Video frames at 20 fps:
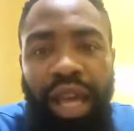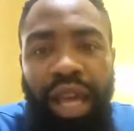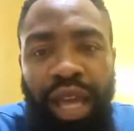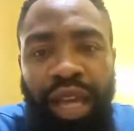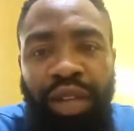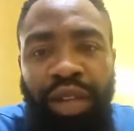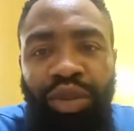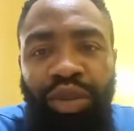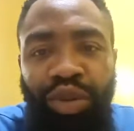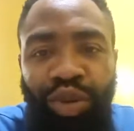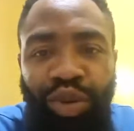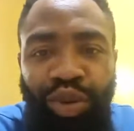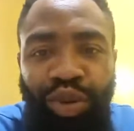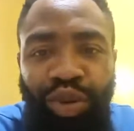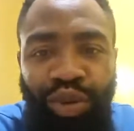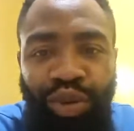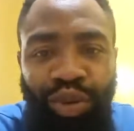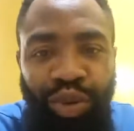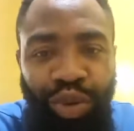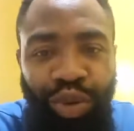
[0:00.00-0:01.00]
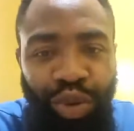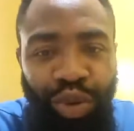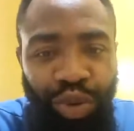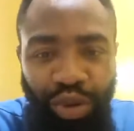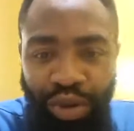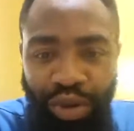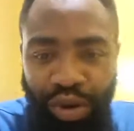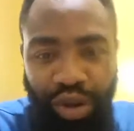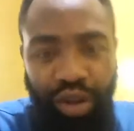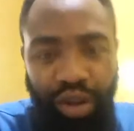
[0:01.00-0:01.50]
Ento Osun
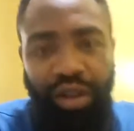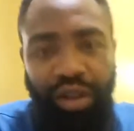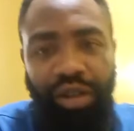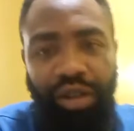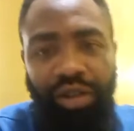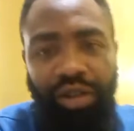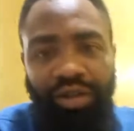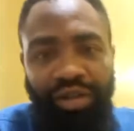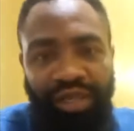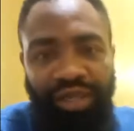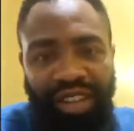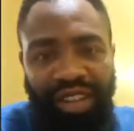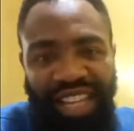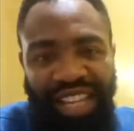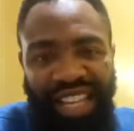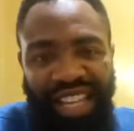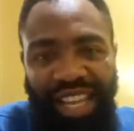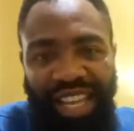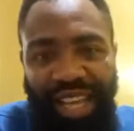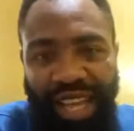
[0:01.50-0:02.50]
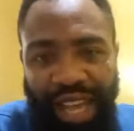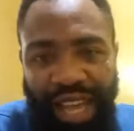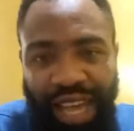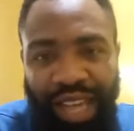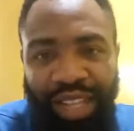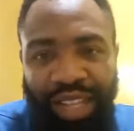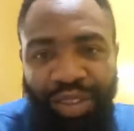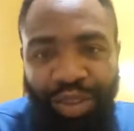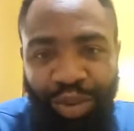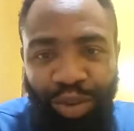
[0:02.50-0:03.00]
Ogo.
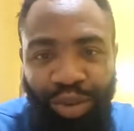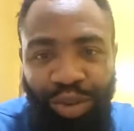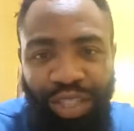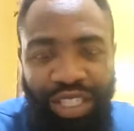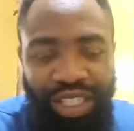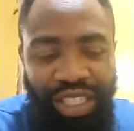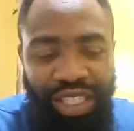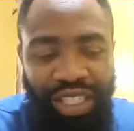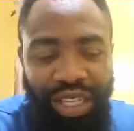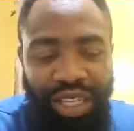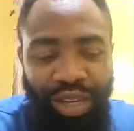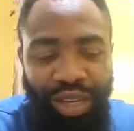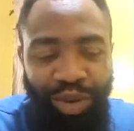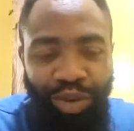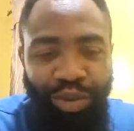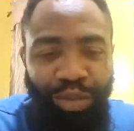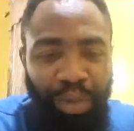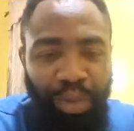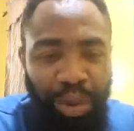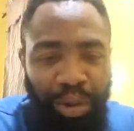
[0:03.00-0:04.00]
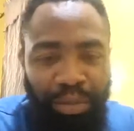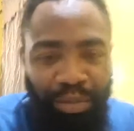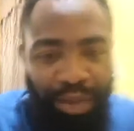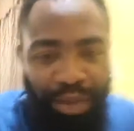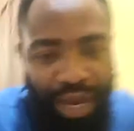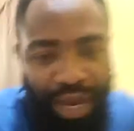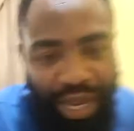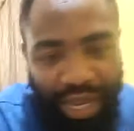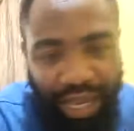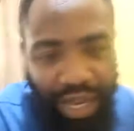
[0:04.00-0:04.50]
Ento Jilogbo.
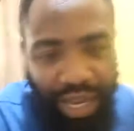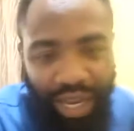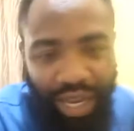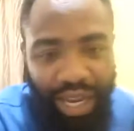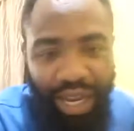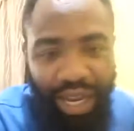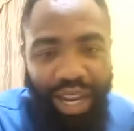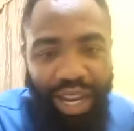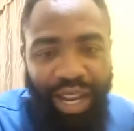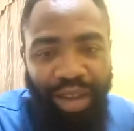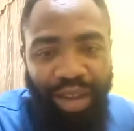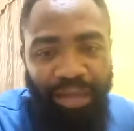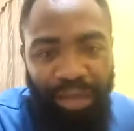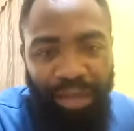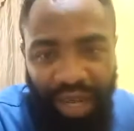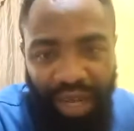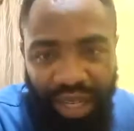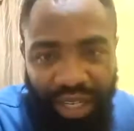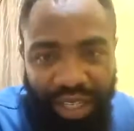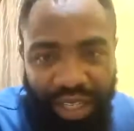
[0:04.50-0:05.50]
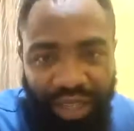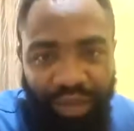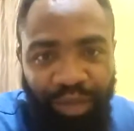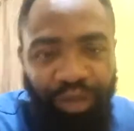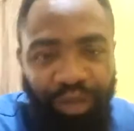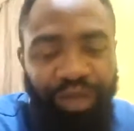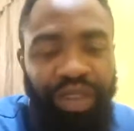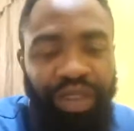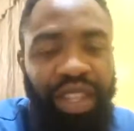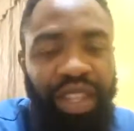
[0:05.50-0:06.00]
Meaning,
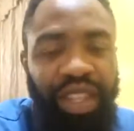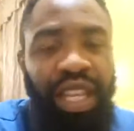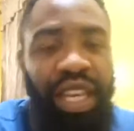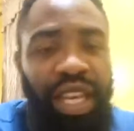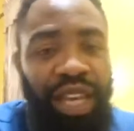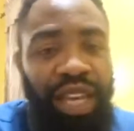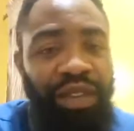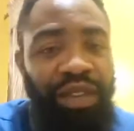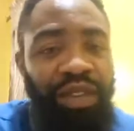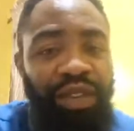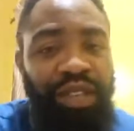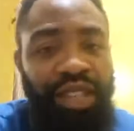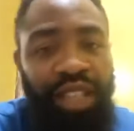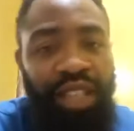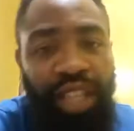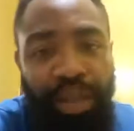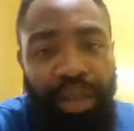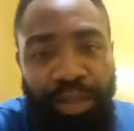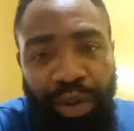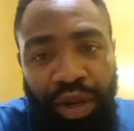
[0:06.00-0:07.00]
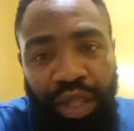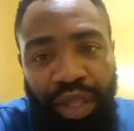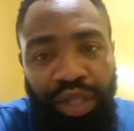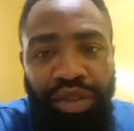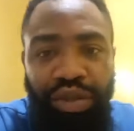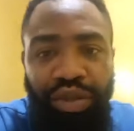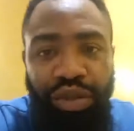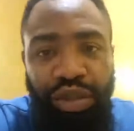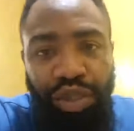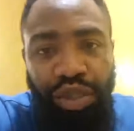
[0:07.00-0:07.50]
if you sleep on
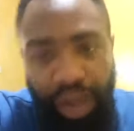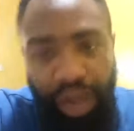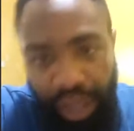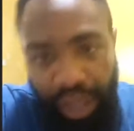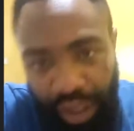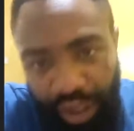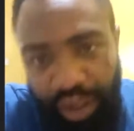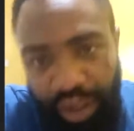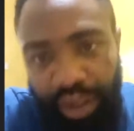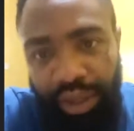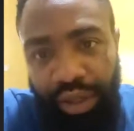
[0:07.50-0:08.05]
it, you dull it.